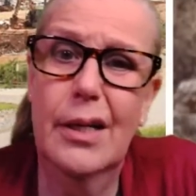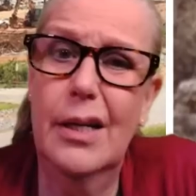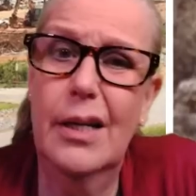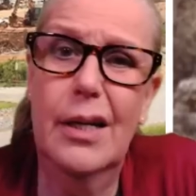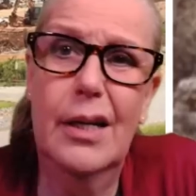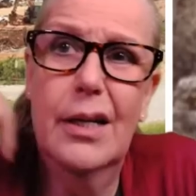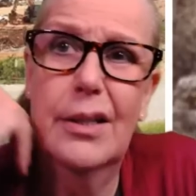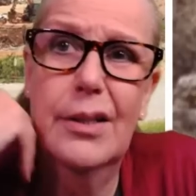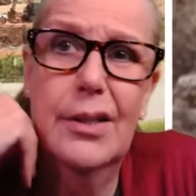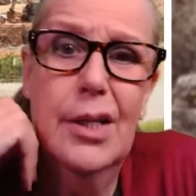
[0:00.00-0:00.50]

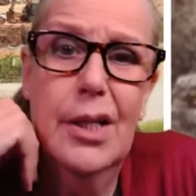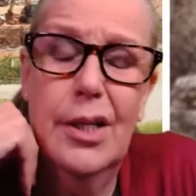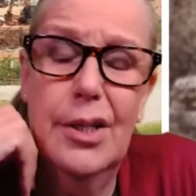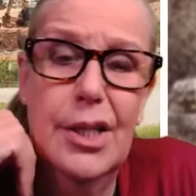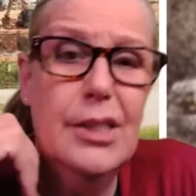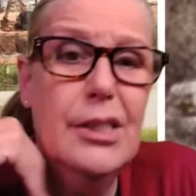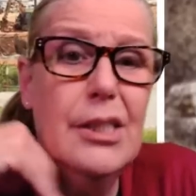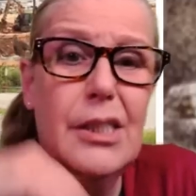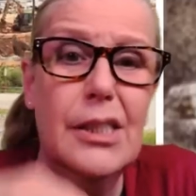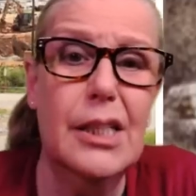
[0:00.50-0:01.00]
And
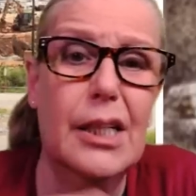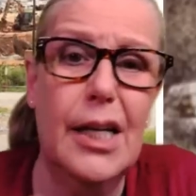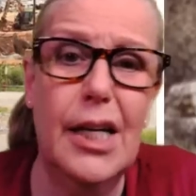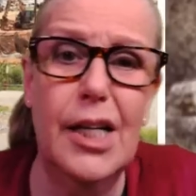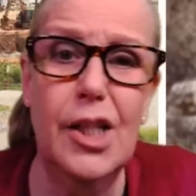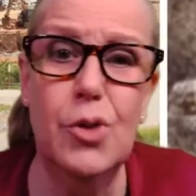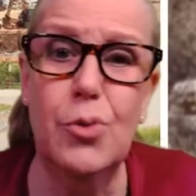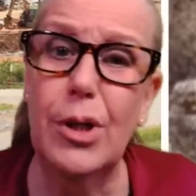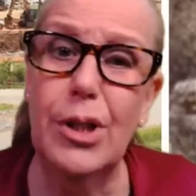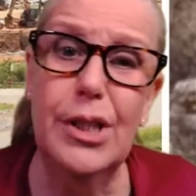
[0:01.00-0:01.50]
this is a
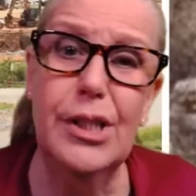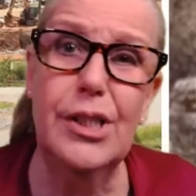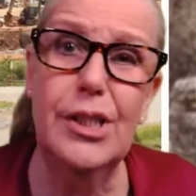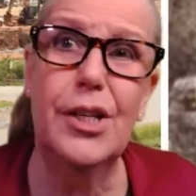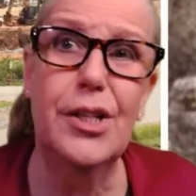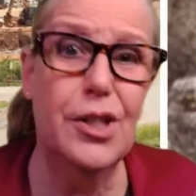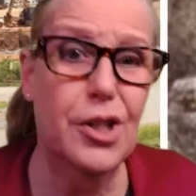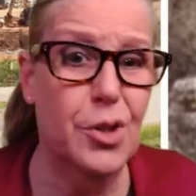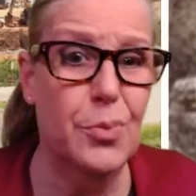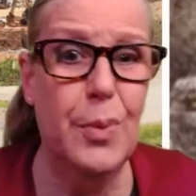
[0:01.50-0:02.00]
case where at least I
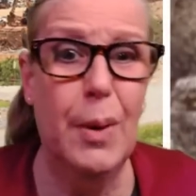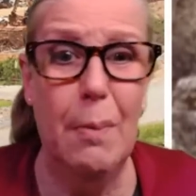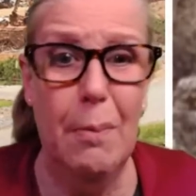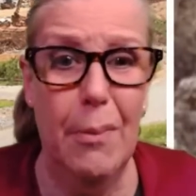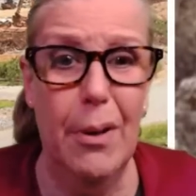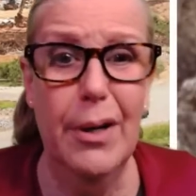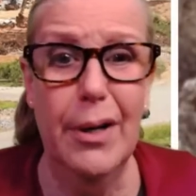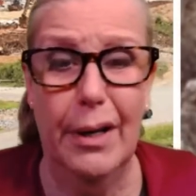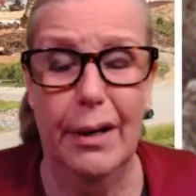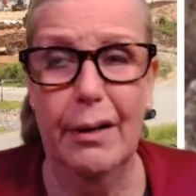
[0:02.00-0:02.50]
didn't spend
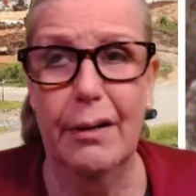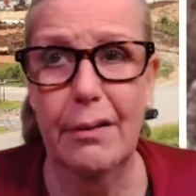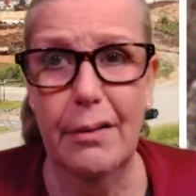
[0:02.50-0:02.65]
money.